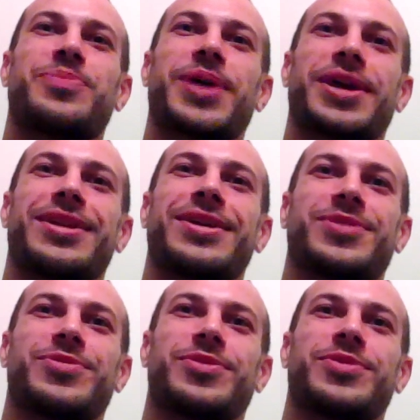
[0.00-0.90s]
a
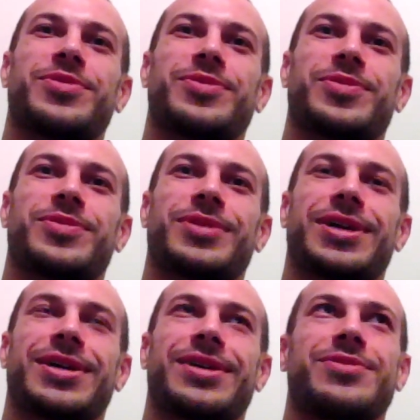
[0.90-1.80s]
competitor
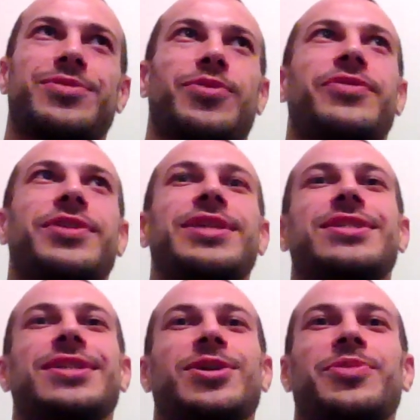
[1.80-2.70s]
will
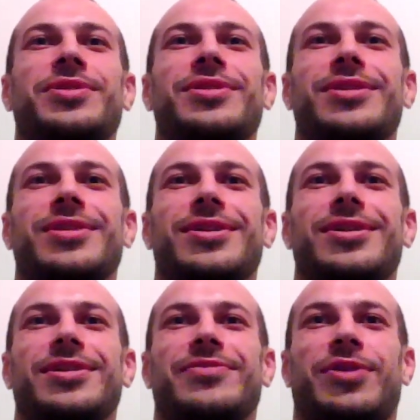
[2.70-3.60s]
finish, and I'll be
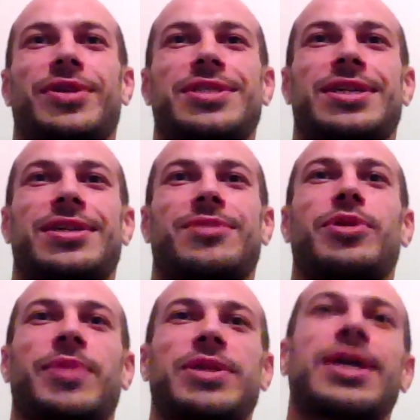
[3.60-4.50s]
focusing
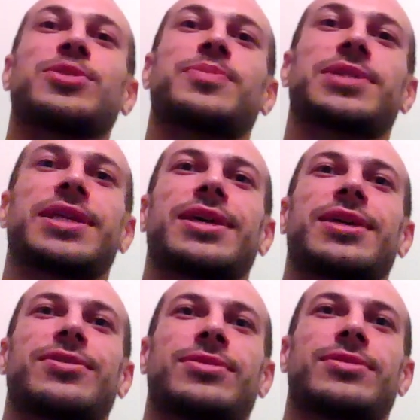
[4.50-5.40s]
pretty much 100%
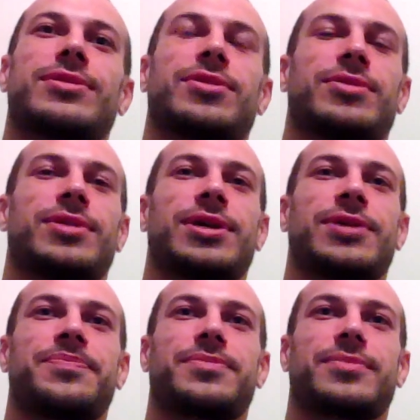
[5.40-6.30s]
then
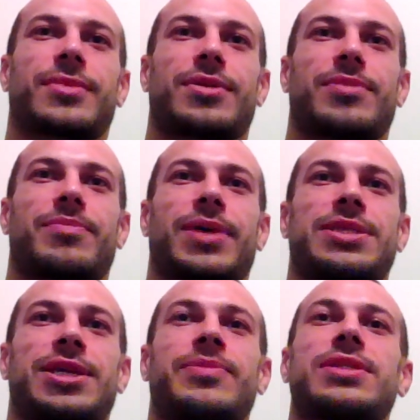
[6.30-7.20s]
on my
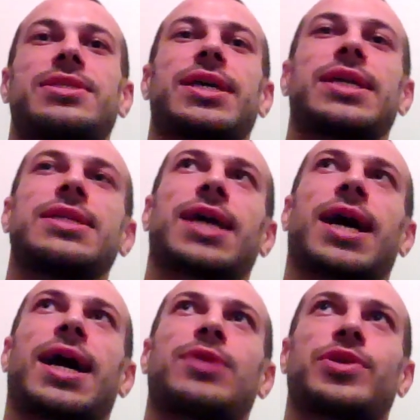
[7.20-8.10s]
team. It is
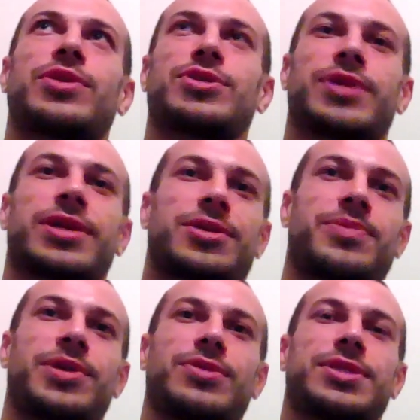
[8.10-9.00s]
hard when you're trying to
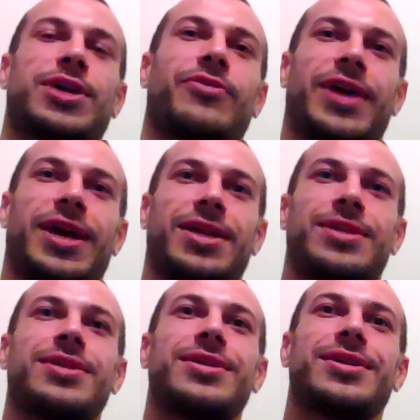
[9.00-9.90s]
compete yourself
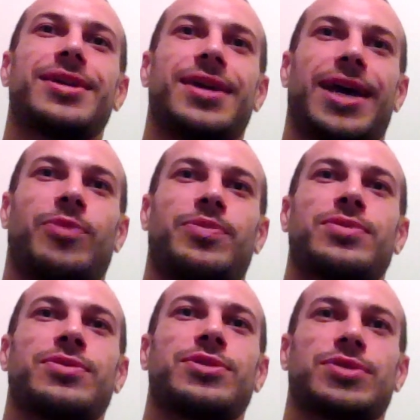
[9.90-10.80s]
and help
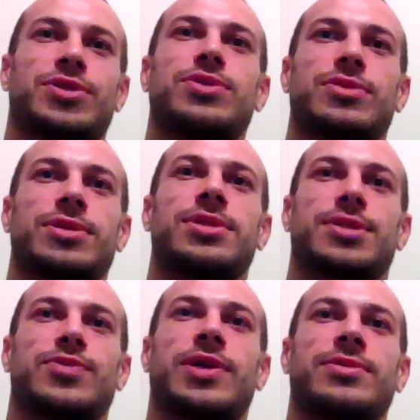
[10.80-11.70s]
your students
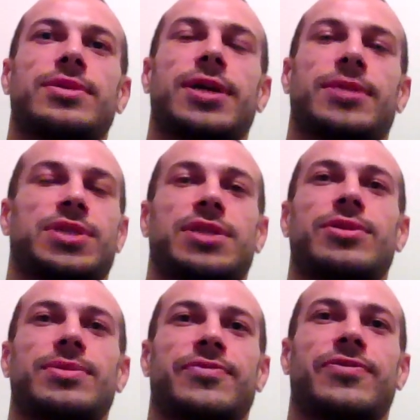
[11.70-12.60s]
as well, just in
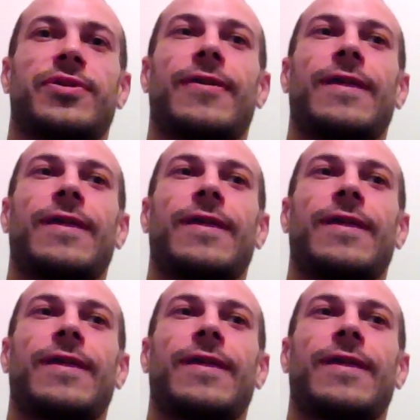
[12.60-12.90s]
terms of